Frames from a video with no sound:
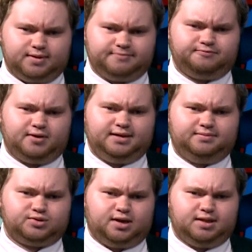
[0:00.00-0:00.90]

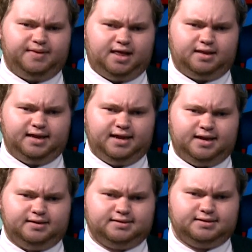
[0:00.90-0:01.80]
referendums were on the ballot
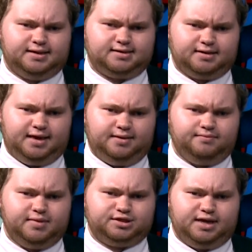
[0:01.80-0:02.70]
in Kentucky,
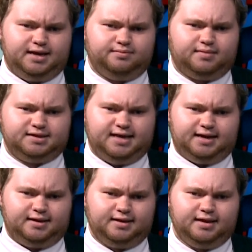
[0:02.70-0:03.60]
Michigan,
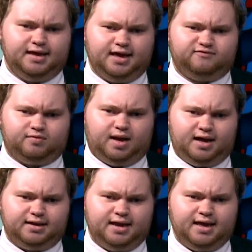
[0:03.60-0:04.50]
Montana, and
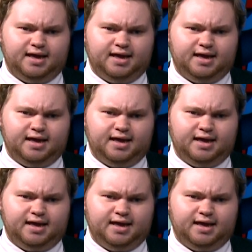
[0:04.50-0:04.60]
Vermont,